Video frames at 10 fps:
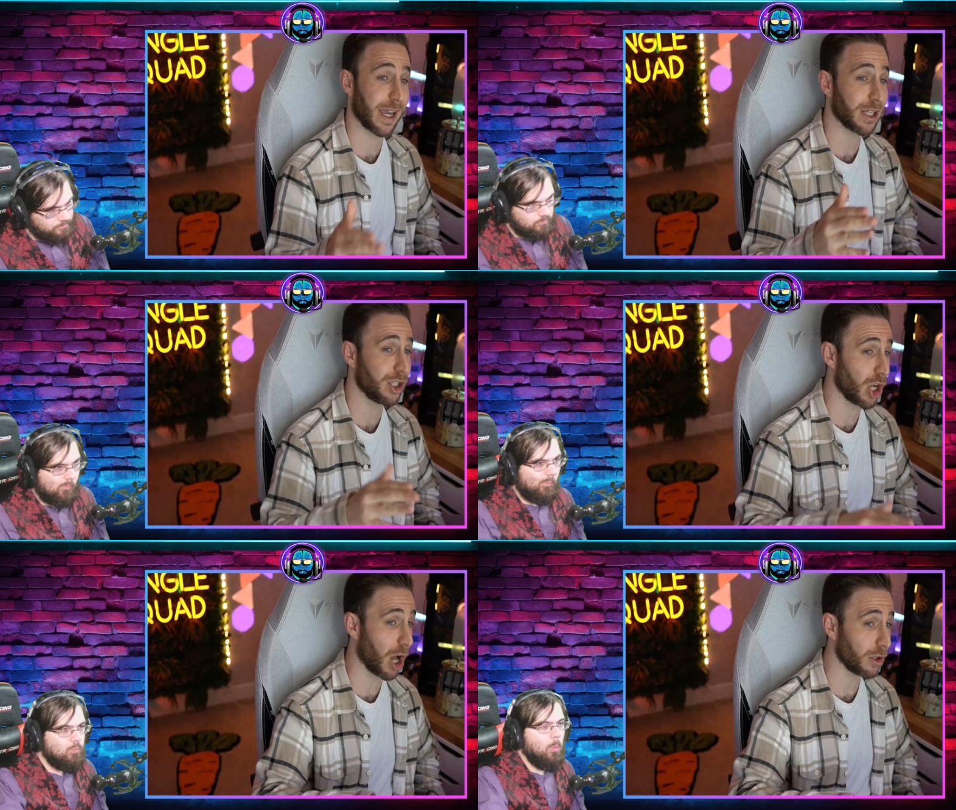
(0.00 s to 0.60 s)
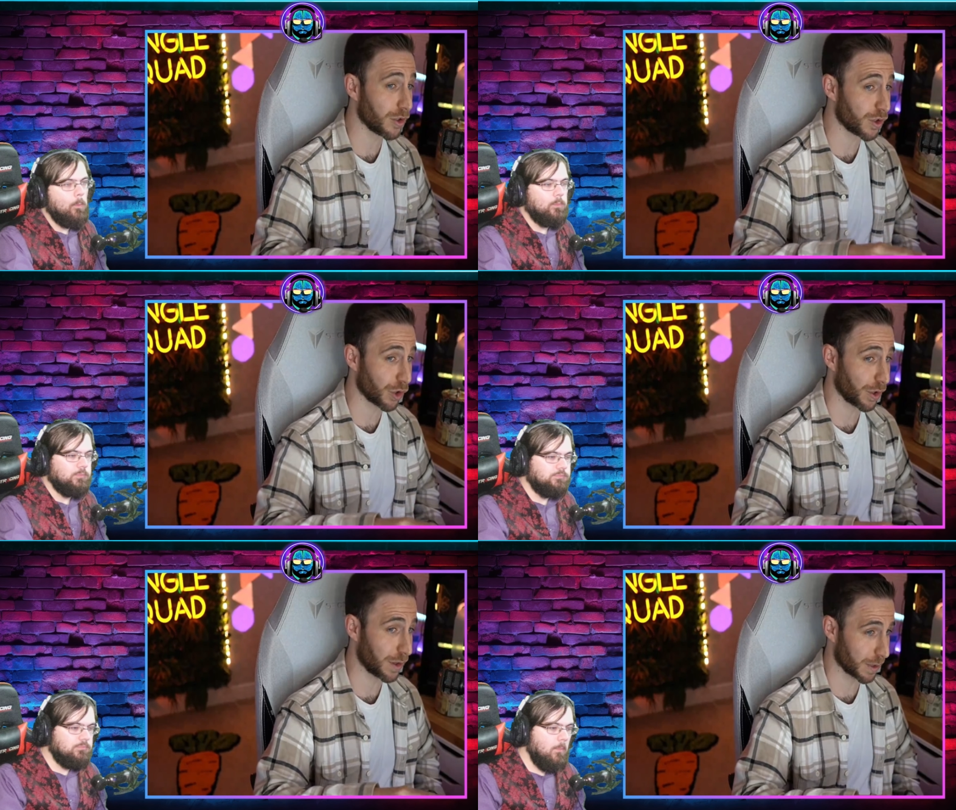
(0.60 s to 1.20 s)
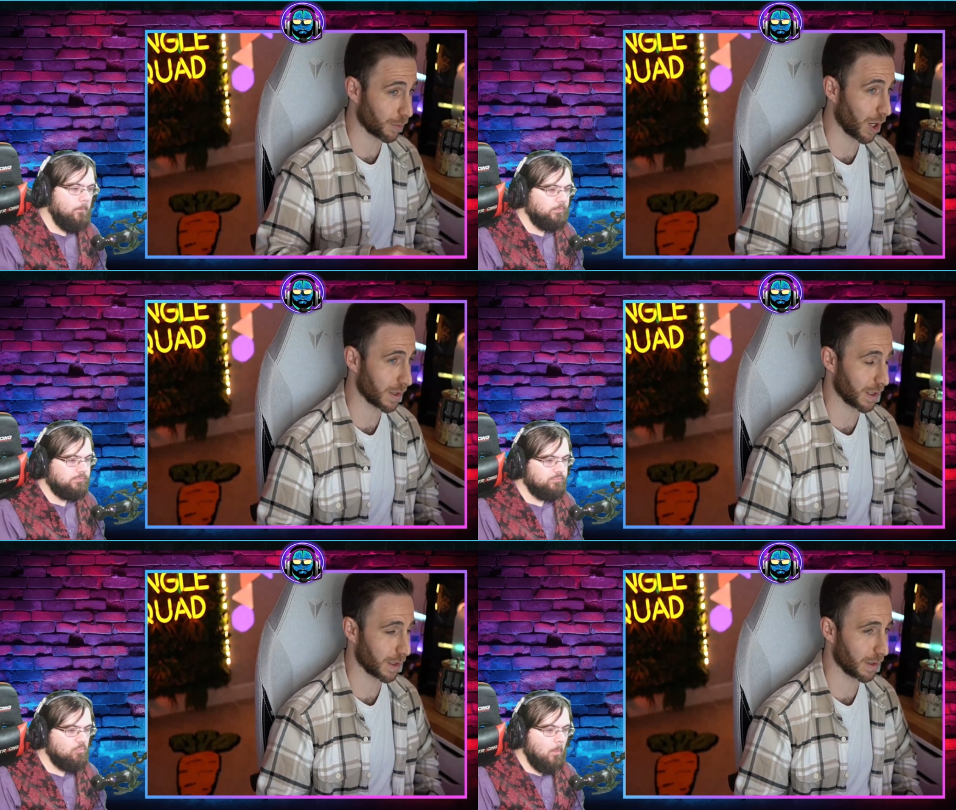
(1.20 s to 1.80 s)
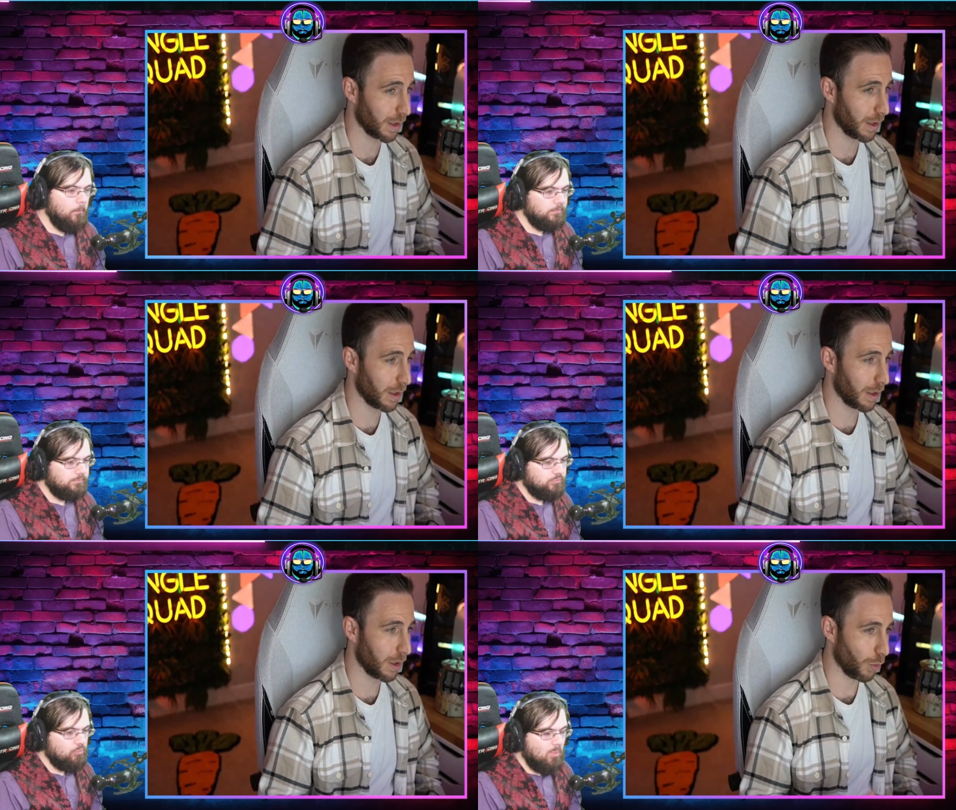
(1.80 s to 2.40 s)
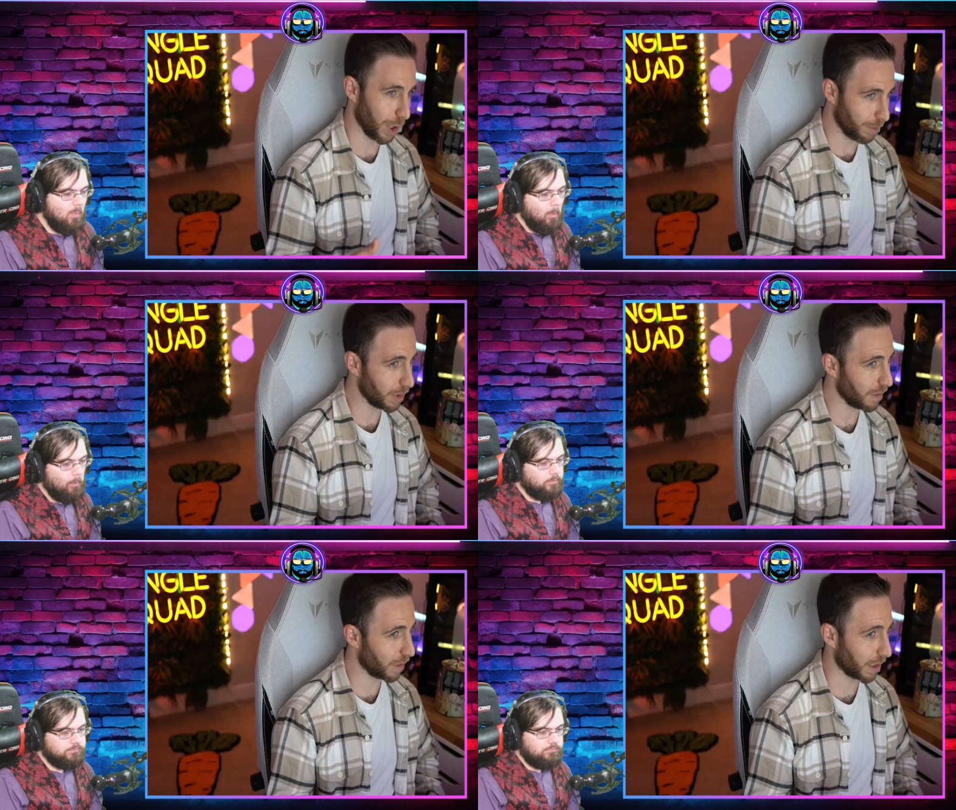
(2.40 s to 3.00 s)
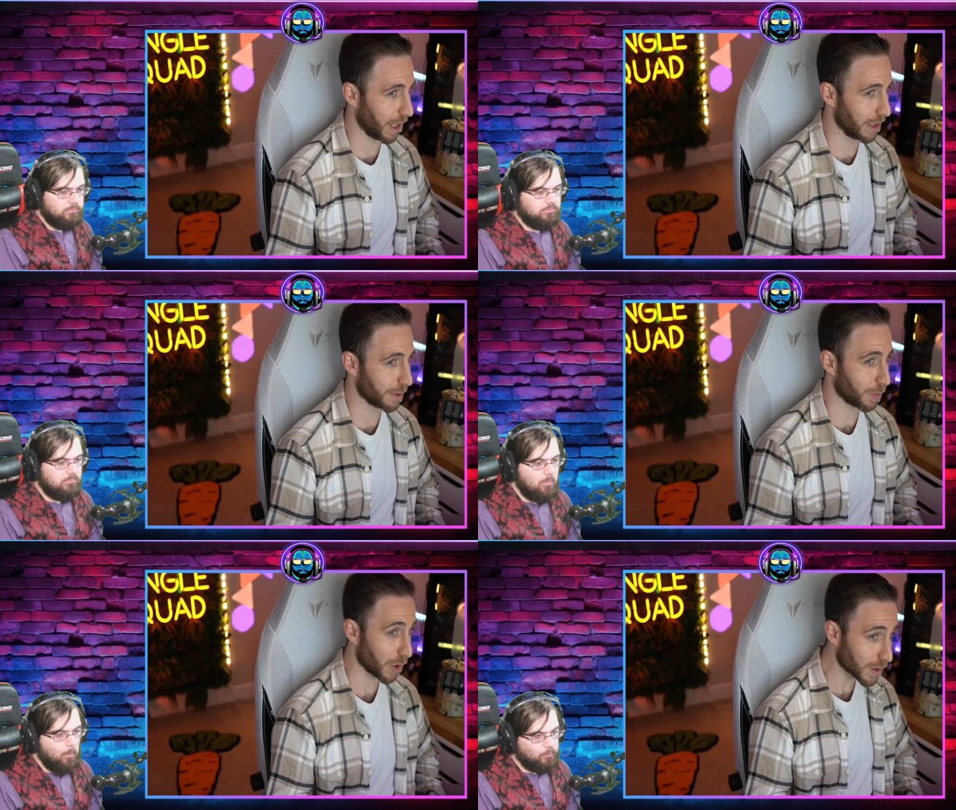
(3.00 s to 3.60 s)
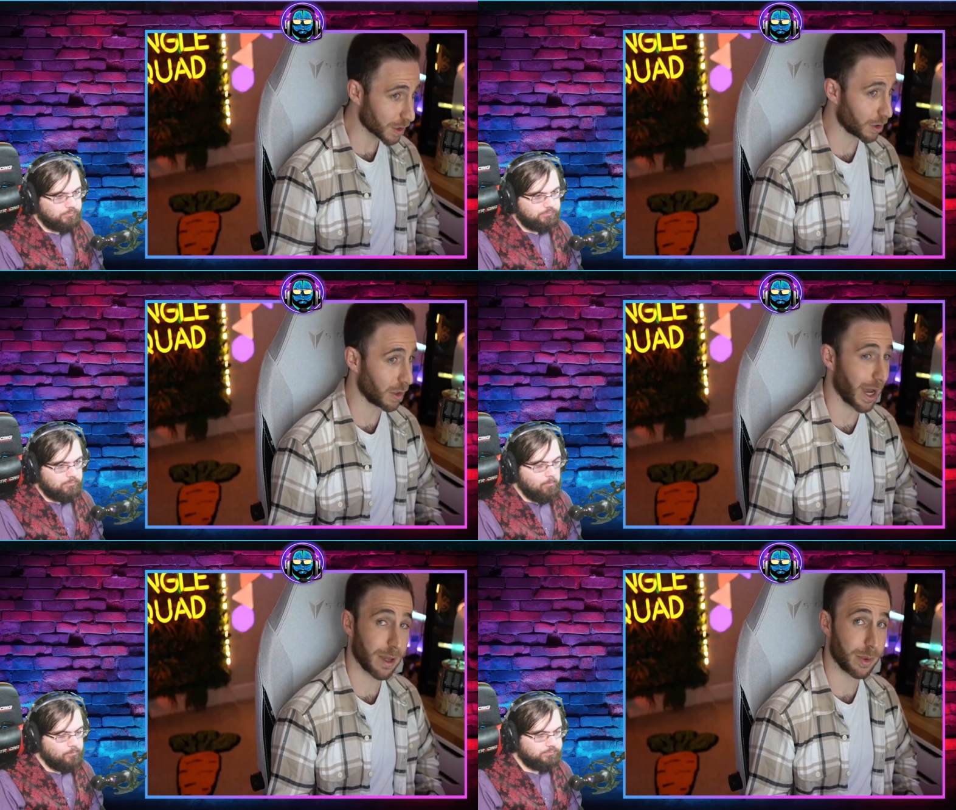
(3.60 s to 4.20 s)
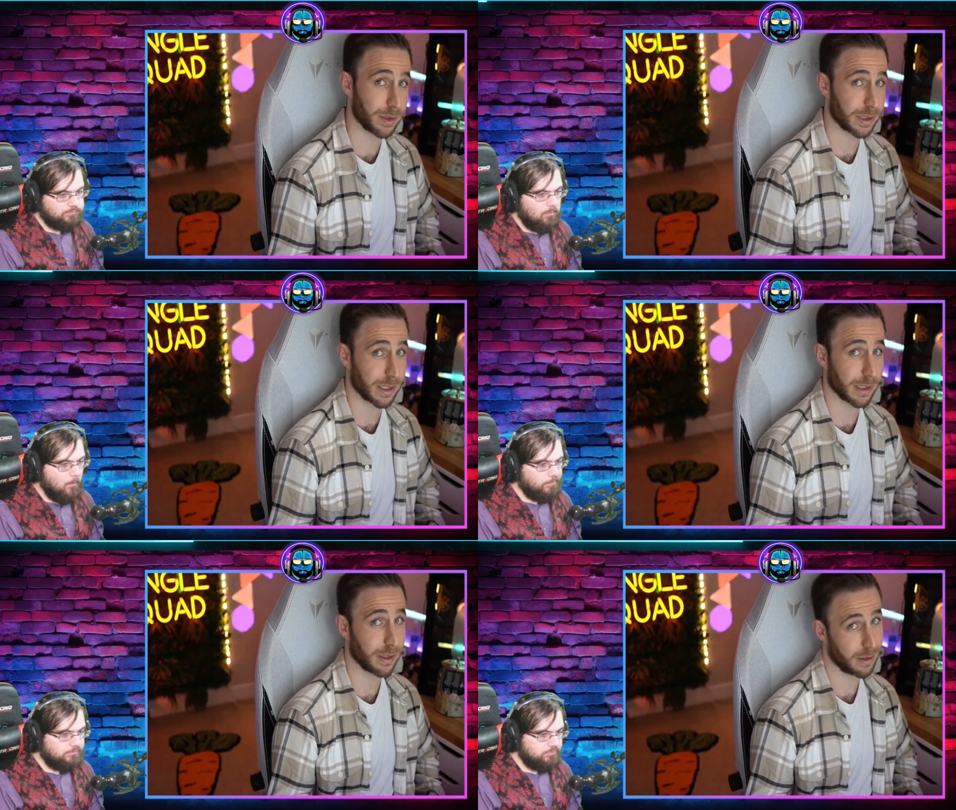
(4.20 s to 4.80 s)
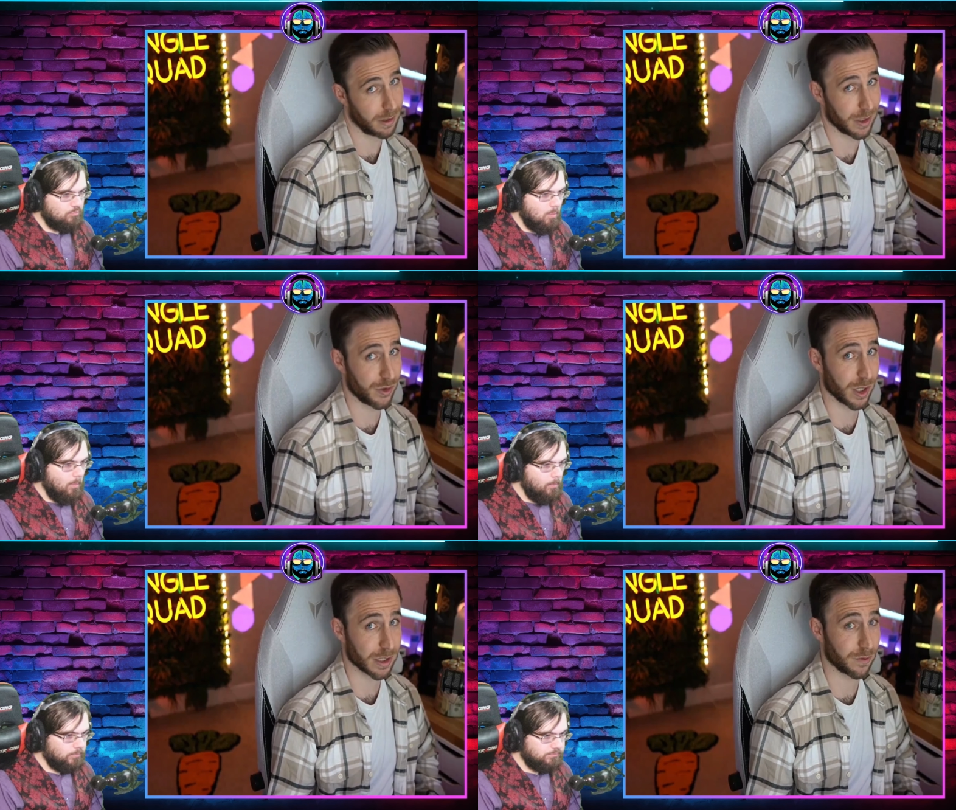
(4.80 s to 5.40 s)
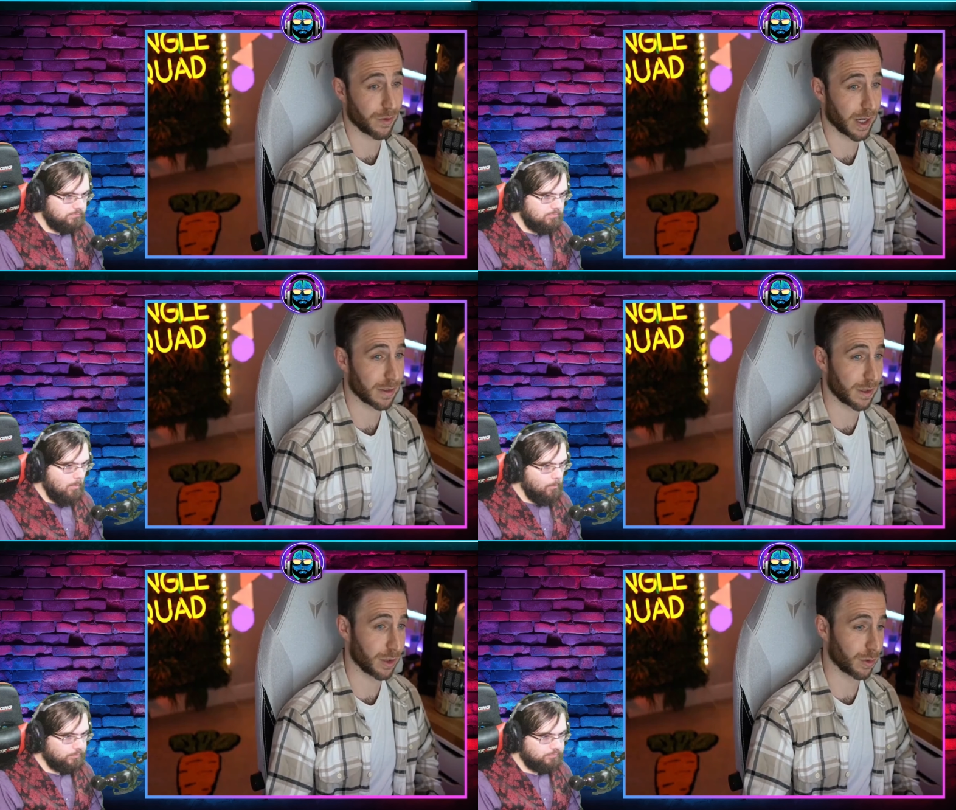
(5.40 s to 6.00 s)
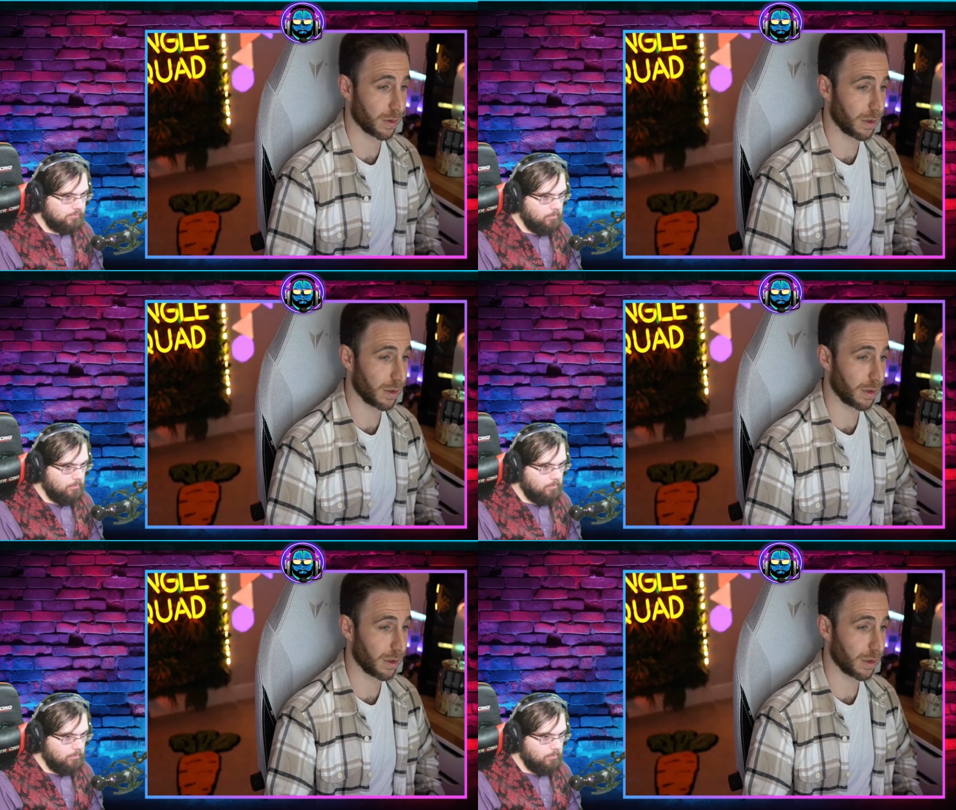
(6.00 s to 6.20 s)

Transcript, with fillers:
Speaker 1: and knowledge during this process, we believe that Kenny's personal liability is justified too.